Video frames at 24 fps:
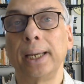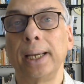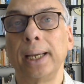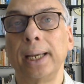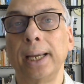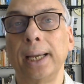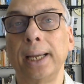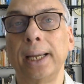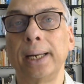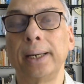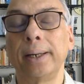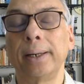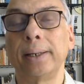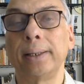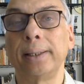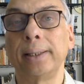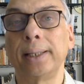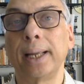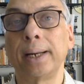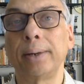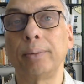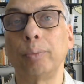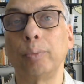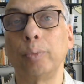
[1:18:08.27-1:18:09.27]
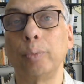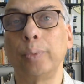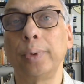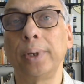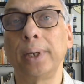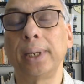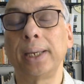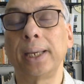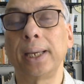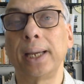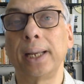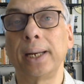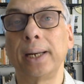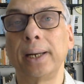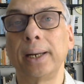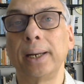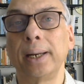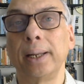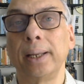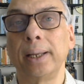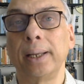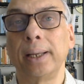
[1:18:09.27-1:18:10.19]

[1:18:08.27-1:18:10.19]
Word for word: and that we can